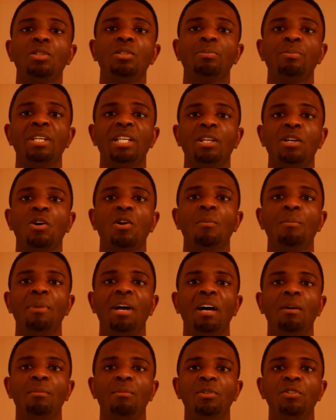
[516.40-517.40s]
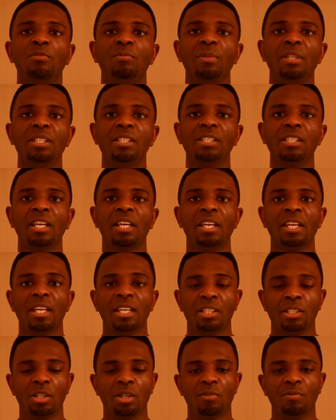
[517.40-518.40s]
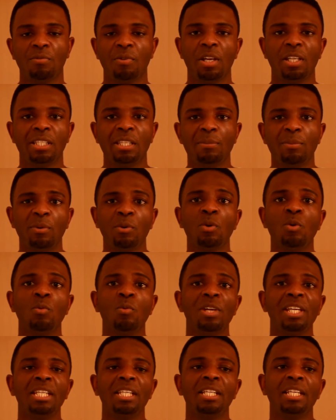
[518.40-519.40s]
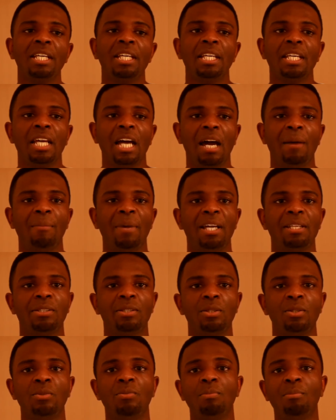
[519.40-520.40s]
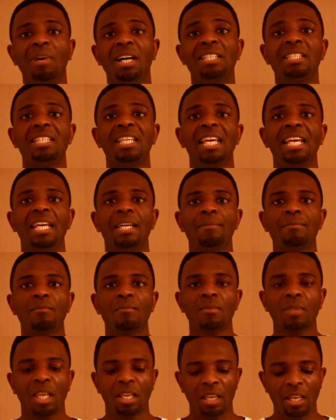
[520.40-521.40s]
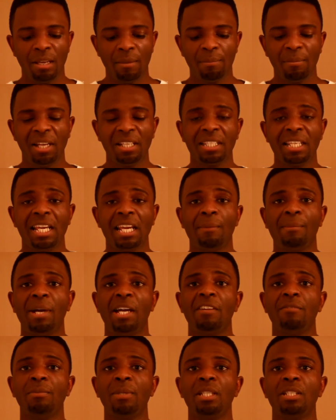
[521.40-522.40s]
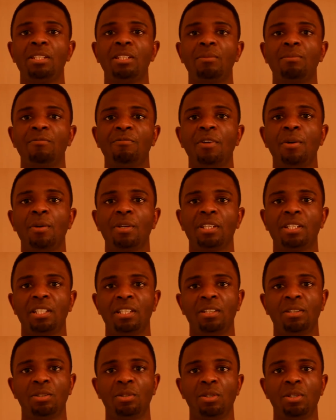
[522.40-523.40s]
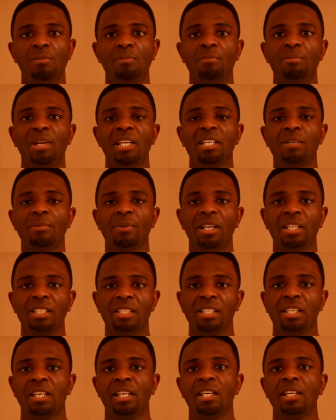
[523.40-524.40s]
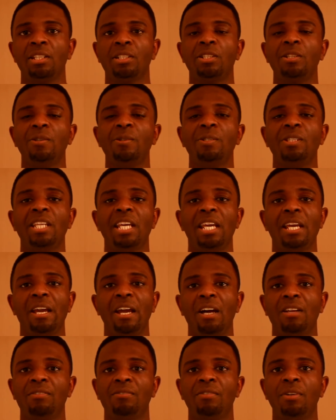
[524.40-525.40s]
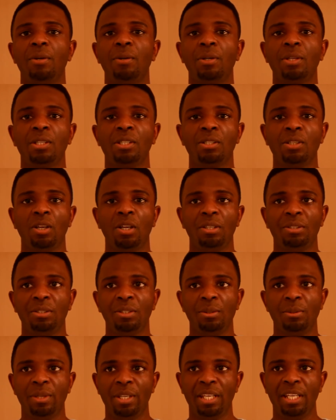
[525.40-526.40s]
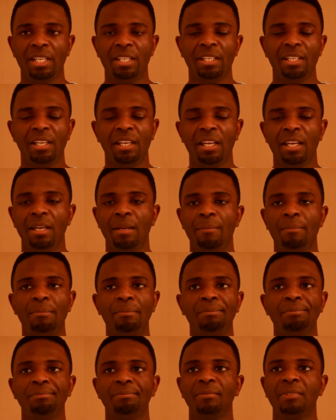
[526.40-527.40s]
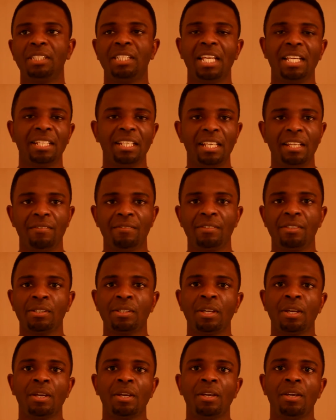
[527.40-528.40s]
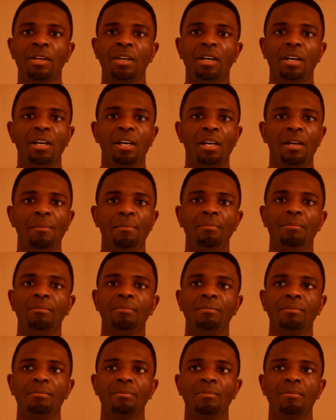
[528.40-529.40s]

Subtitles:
big compound movements. So for a typical week, I might do Monday I might have been focusing on doing bench press. Tuesday I'd focus on doing deadlifts and